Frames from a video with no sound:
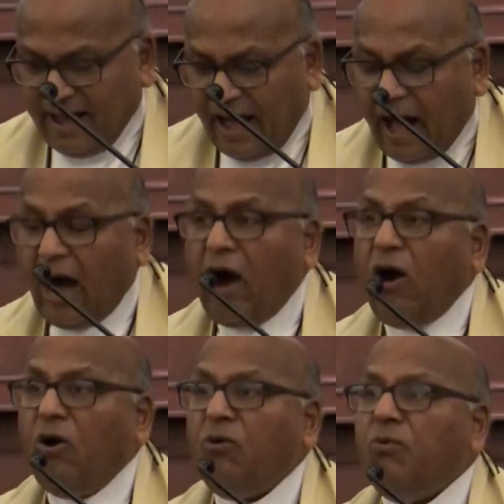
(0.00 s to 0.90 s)

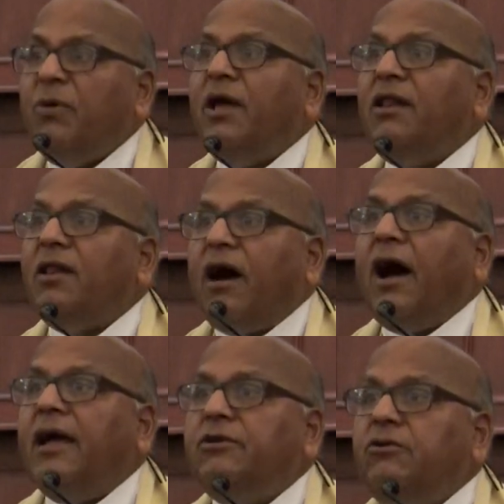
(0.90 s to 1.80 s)
How will
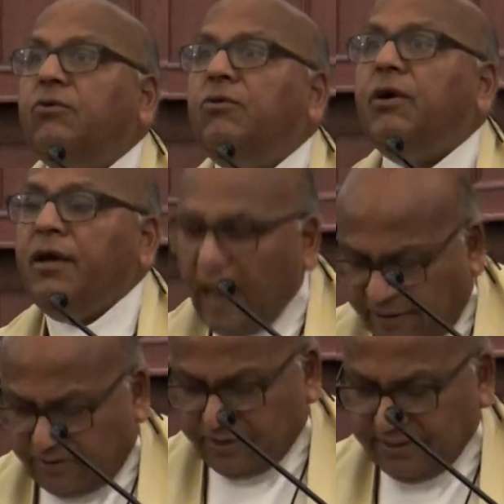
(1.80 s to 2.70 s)
I do
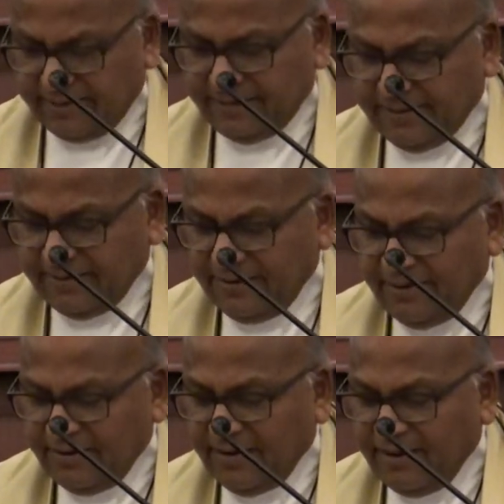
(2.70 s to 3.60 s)
it?
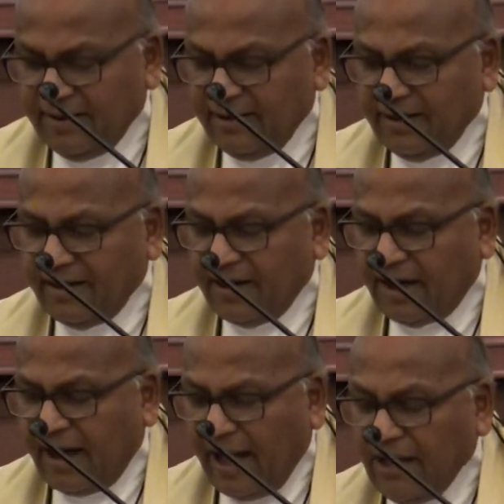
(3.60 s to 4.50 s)

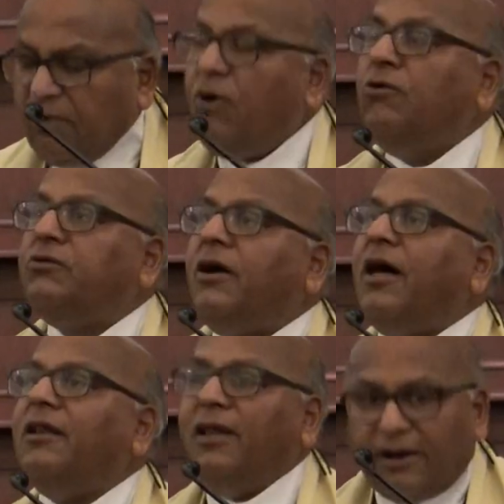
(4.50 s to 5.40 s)
I wrote
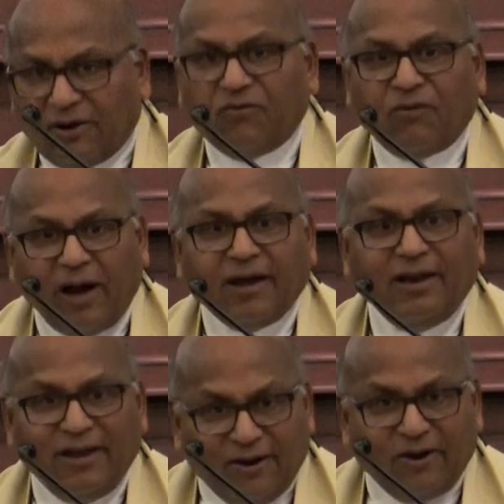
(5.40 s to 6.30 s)
a letter
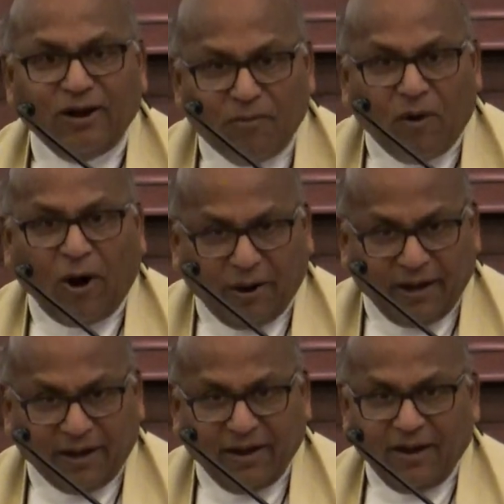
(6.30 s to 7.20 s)
finally early
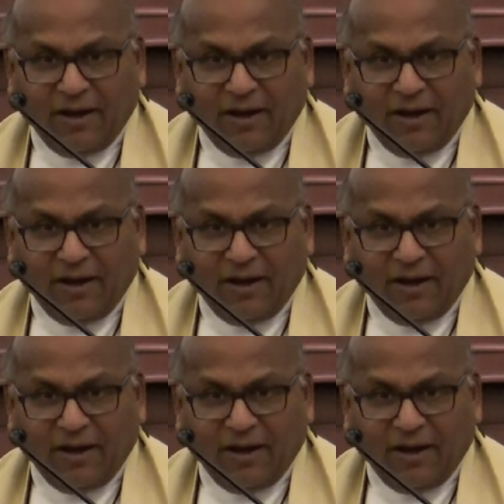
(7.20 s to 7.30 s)
morning.